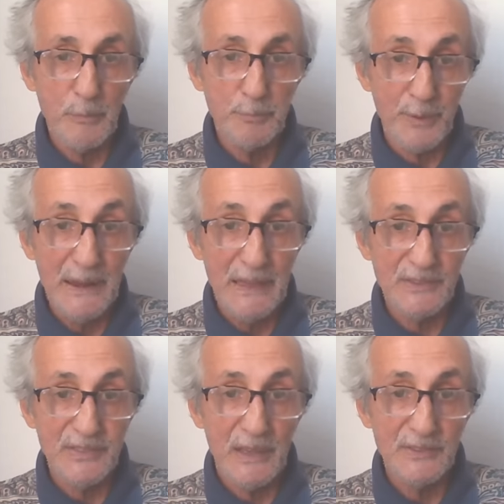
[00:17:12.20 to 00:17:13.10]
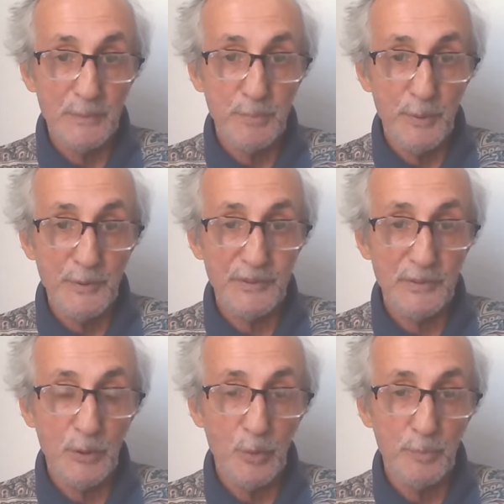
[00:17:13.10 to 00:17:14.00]
praised as a person
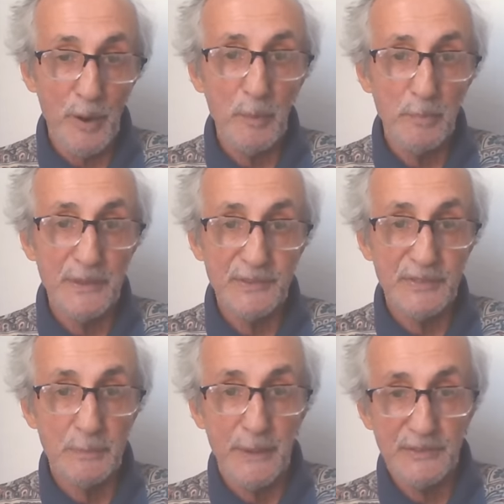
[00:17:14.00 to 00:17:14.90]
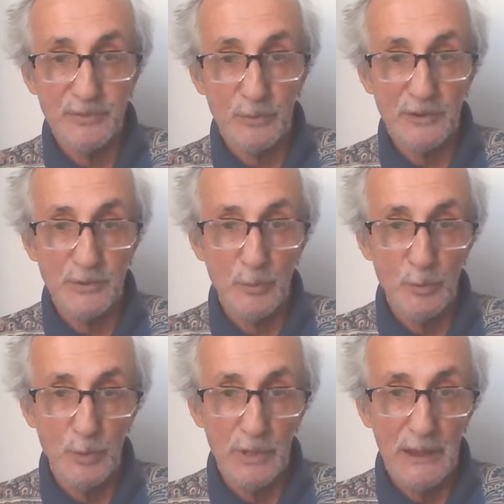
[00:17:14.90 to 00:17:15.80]
who probably is the best Russian
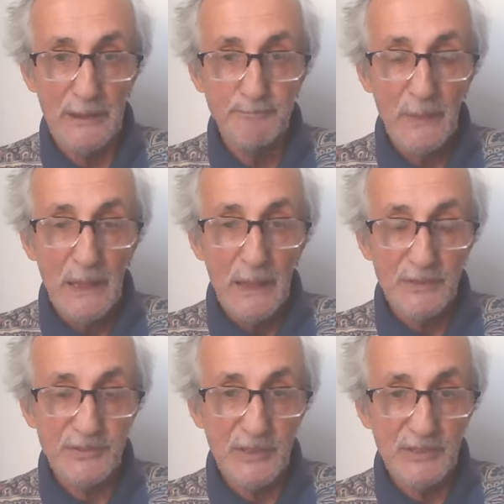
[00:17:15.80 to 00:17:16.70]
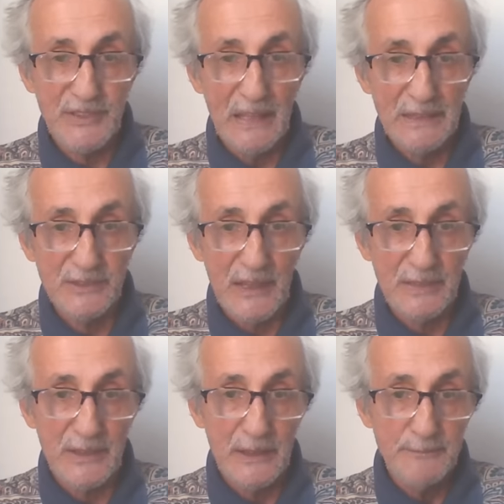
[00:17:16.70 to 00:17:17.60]
ruler since
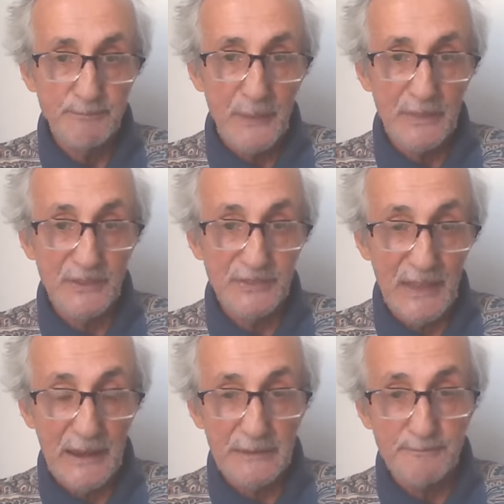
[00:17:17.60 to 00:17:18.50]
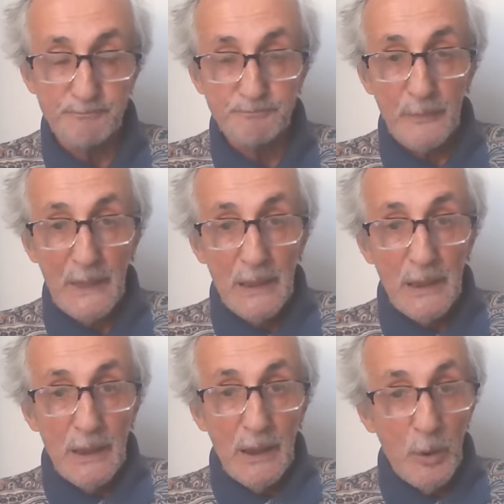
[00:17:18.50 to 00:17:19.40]
Alexander II.
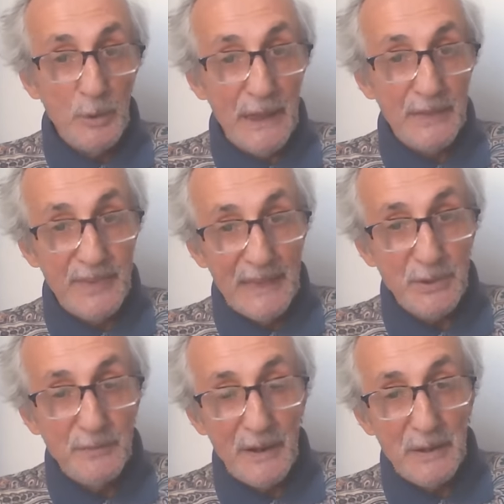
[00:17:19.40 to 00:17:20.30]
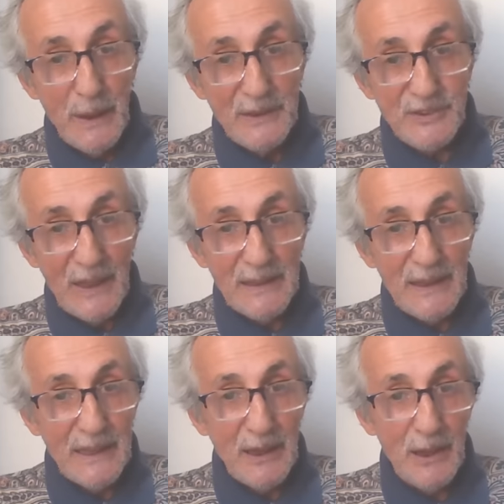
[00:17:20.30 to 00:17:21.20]
Okay, thank you very much, and
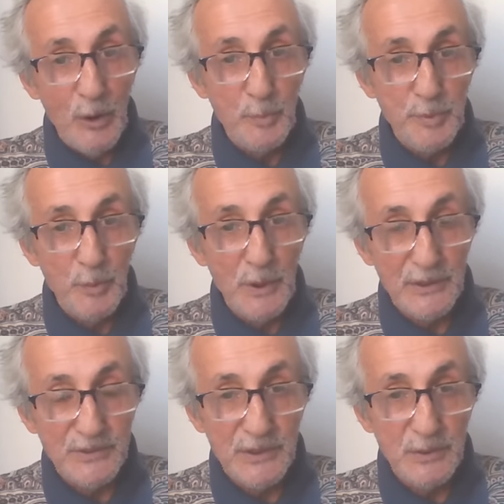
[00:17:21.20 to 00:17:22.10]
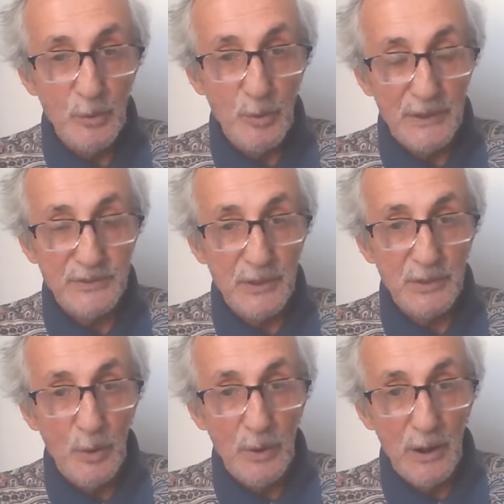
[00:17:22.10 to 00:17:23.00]
I hope you will continue writing
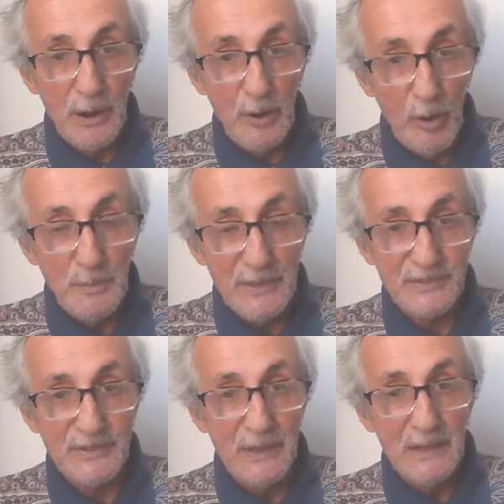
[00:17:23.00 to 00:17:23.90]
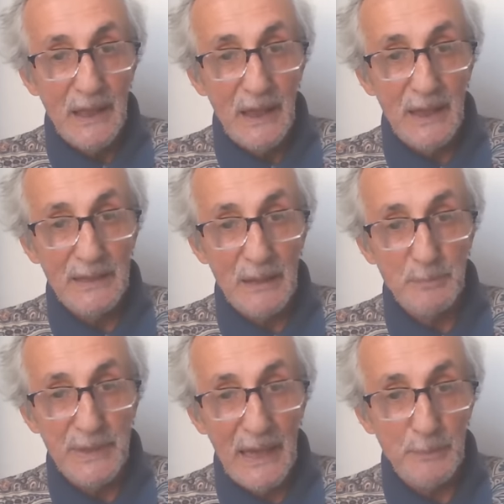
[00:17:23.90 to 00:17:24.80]
your comments, and I'll
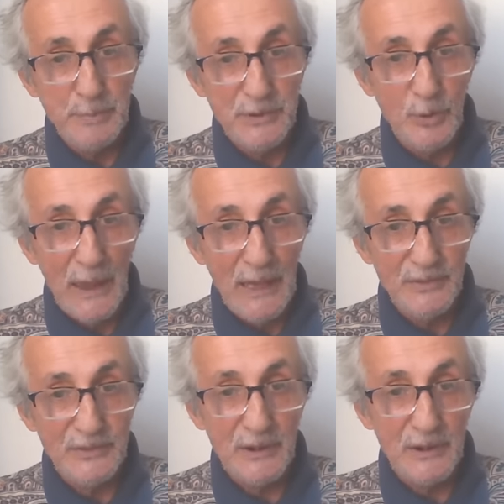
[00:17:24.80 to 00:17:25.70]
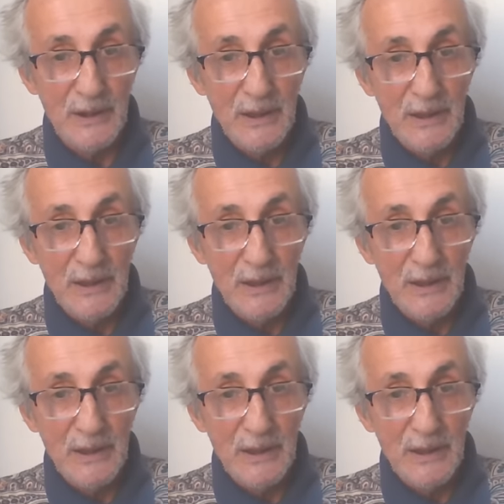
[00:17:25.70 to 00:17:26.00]
be happy to answer